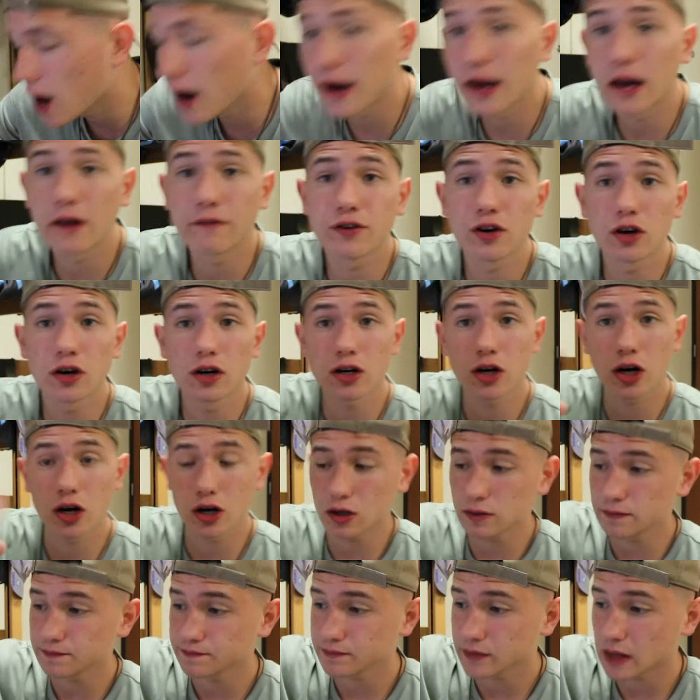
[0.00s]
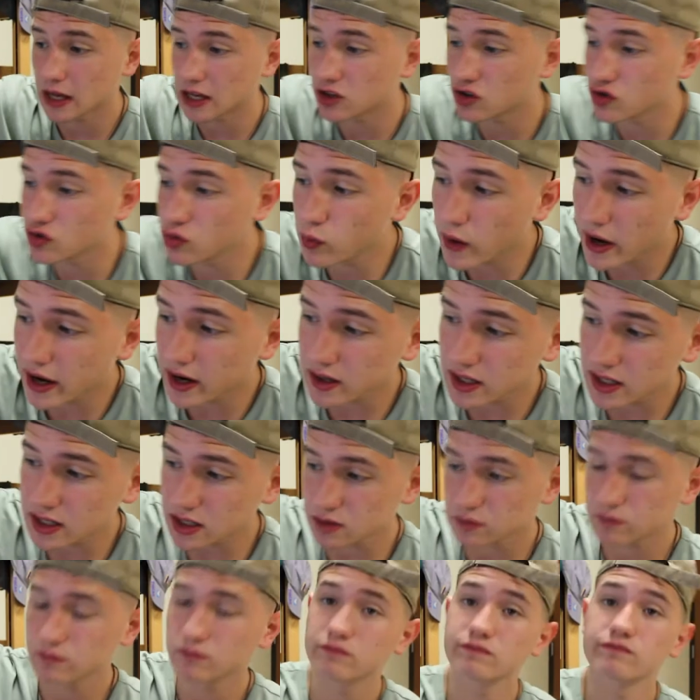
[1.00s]
right, if you're a girl and you wear
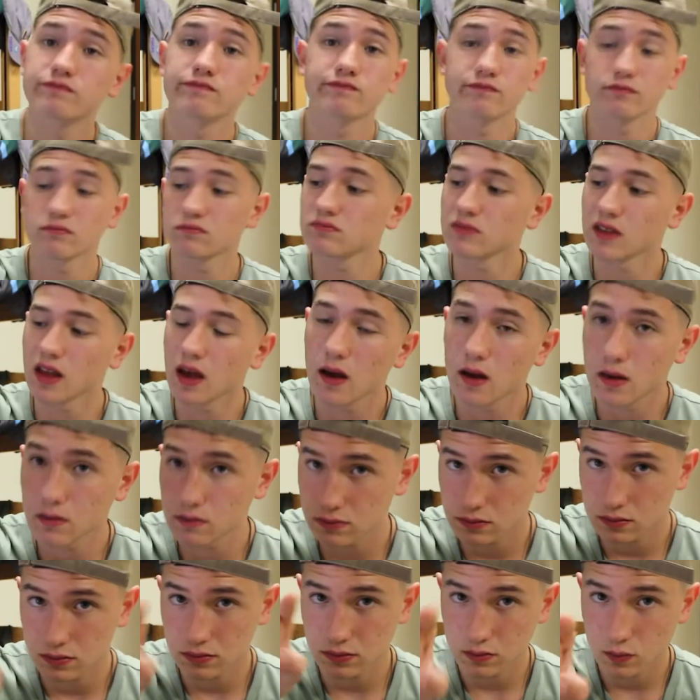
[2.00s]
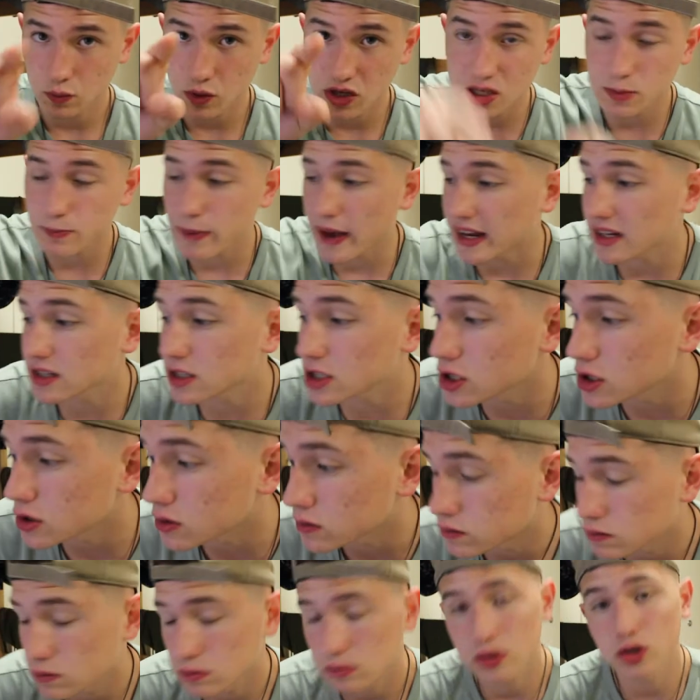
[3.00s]
this, respect to
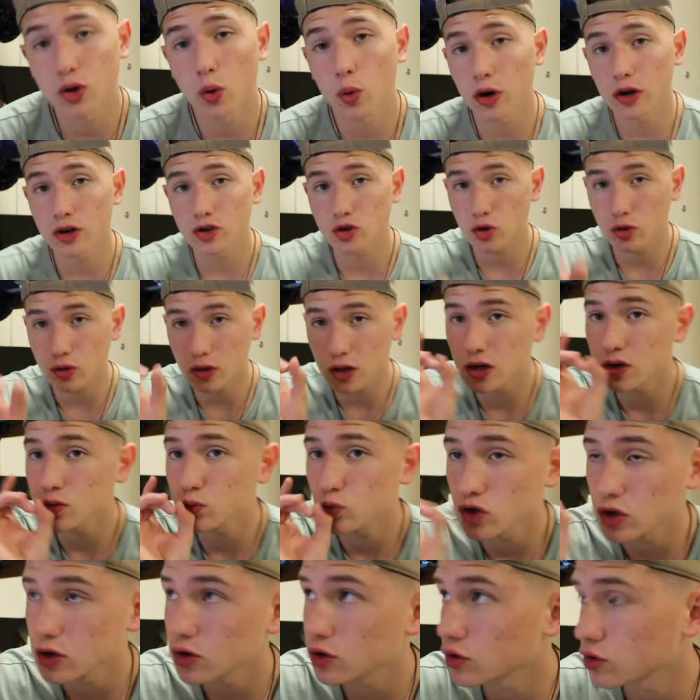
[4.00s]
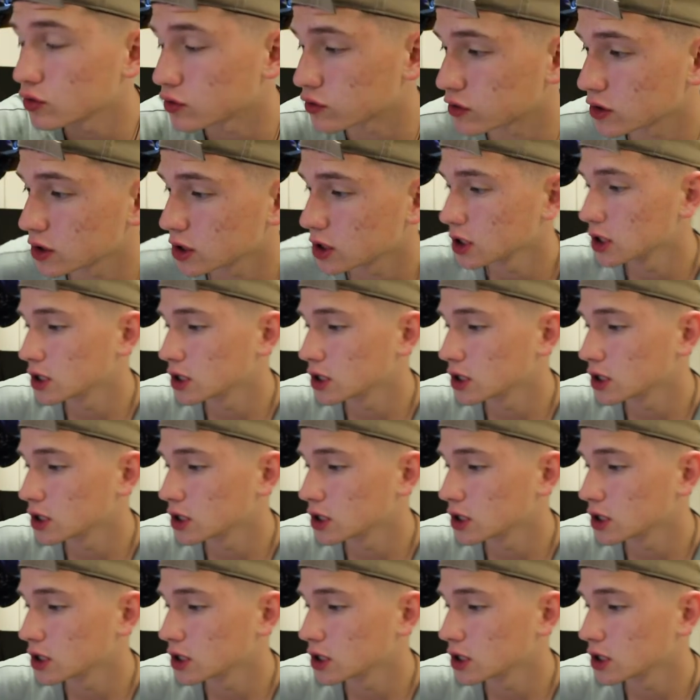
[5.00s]
you. Toradora, oof,